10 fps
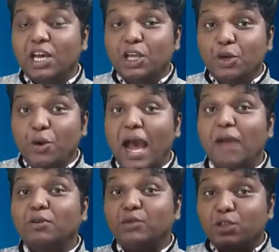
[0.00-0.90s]
you
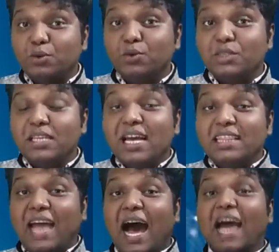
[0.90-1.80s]
have to choose
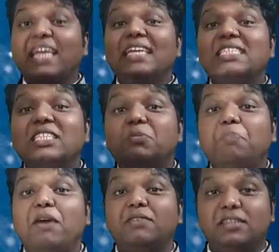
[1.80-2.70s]
the highest
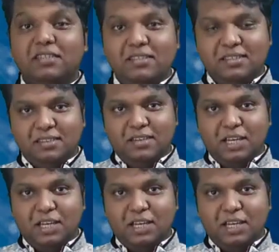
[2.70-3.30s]
powers.